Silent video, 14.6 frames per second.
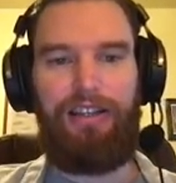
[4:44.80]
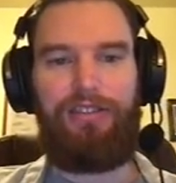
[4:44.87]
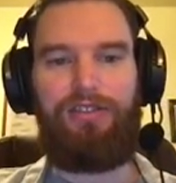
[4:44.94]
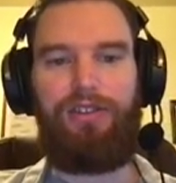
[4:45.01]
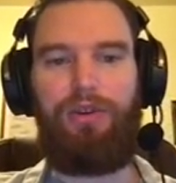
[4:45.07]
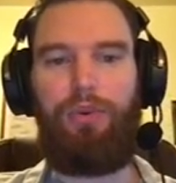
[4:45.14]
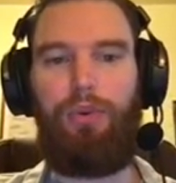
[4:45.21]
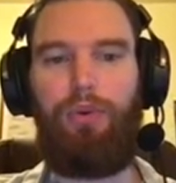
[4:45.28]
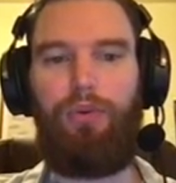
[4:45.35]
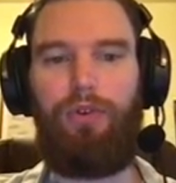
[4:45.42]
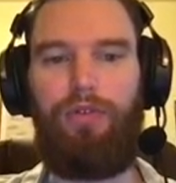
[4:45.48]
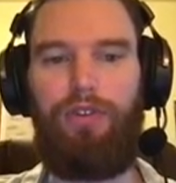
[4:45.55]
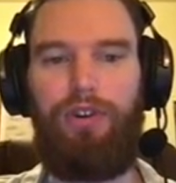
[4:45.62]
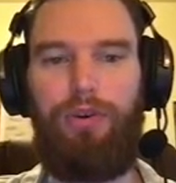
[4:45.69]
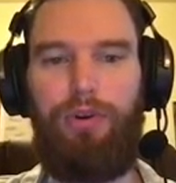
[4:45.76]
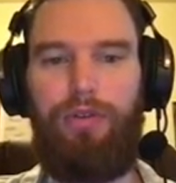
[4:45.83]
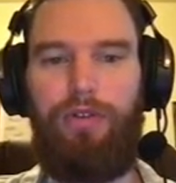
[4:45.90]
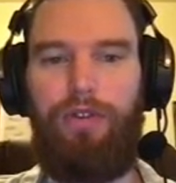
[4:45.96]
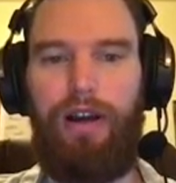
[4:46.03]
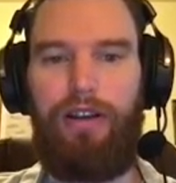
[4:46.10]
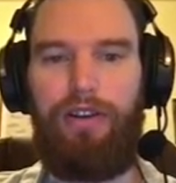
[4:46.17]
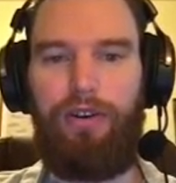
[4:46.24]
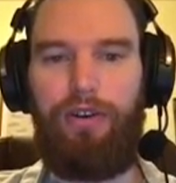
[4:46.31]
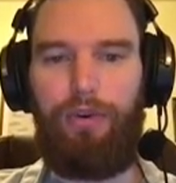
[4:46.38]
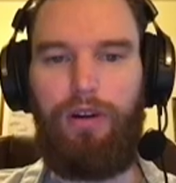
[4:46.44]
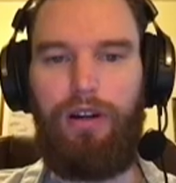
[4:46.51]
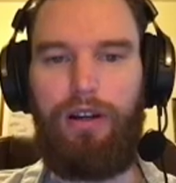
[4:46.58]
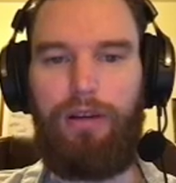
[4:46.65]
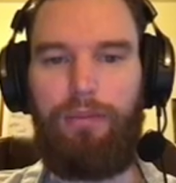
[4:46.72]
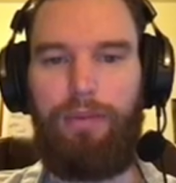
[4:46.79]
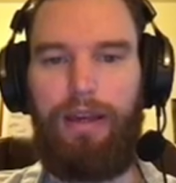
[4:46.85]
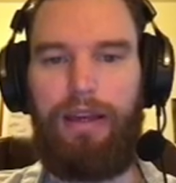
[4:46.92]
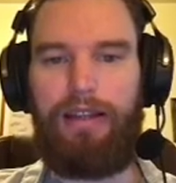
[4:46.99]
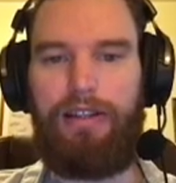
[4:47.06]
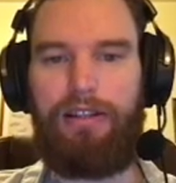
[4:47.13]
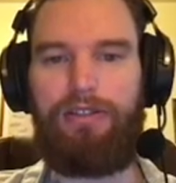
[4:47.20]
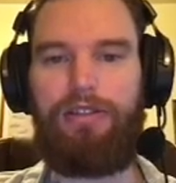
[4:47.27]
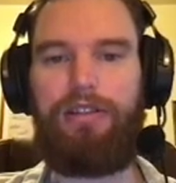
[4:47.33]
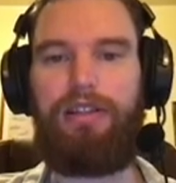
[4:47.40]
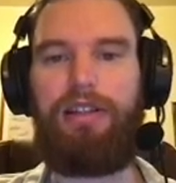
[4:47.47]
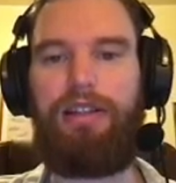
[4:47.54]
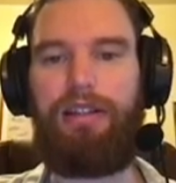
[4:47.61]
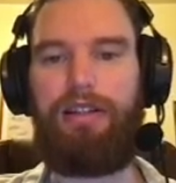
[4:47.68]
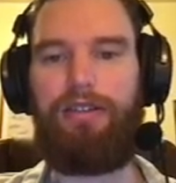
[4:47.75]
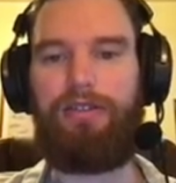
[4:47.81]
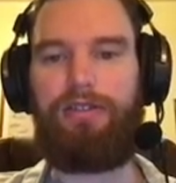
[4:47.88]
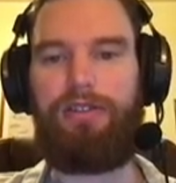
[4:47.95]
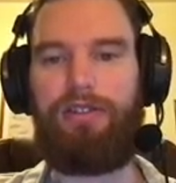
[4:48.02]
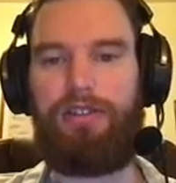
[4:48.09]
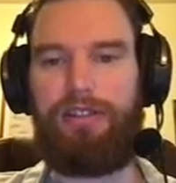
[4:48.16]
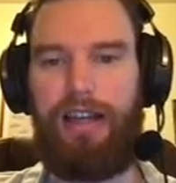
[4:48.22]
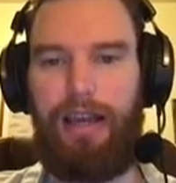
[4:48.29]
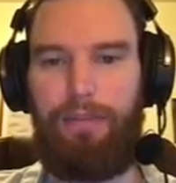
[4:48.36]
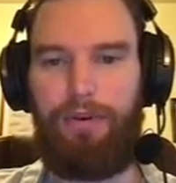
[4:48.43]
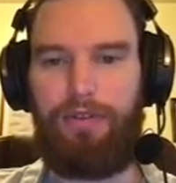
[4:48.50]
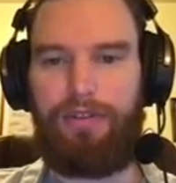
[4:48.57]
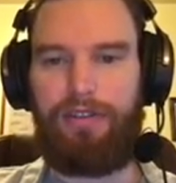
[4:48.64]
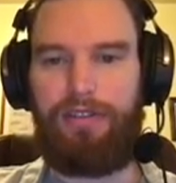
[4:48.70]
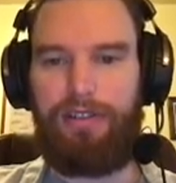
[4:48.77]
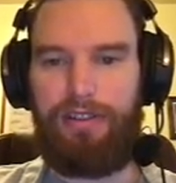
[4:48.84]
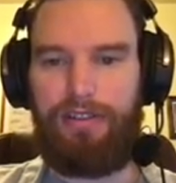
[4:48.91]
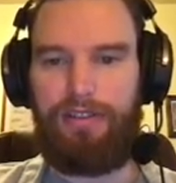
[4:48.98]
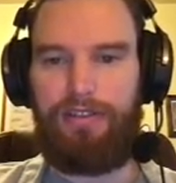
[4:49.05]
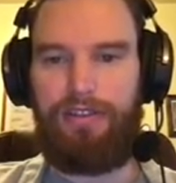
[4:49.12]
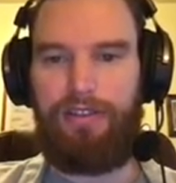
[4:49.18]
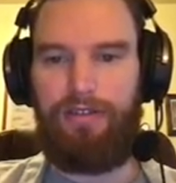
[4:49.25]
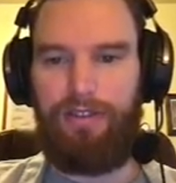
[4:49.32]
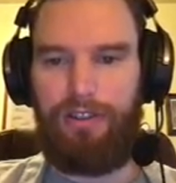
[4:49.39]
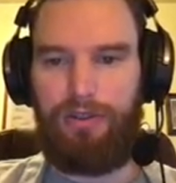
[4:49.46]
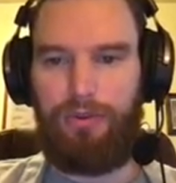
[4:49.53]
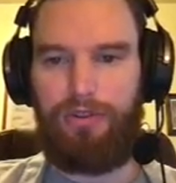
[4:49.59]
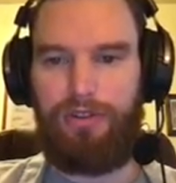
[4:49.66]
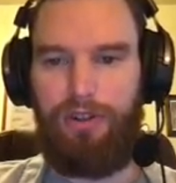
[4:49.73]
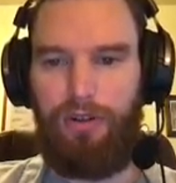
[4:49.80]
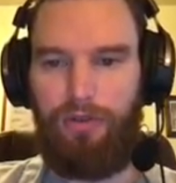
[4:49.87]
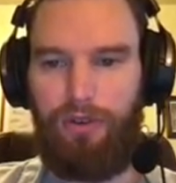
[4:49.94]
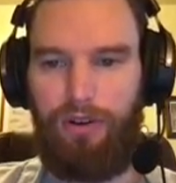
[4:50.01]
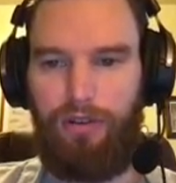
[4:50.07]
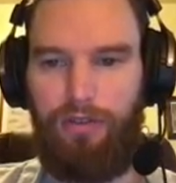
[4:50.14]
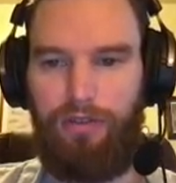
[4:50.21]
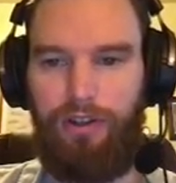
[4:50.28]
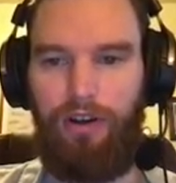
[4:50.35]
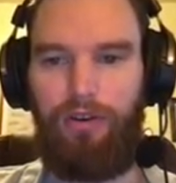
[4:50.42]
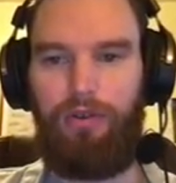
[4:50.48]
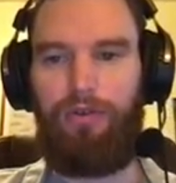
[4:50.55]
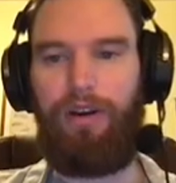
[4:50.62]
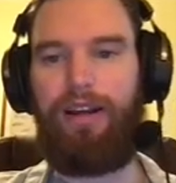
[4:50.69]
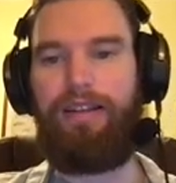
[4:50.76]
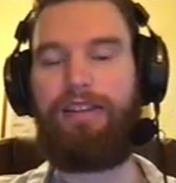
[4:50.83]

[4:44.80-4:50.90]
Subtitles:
So you will review and refine your work, paying attention to details such as typos, consistency, visuals, and overall flow, right?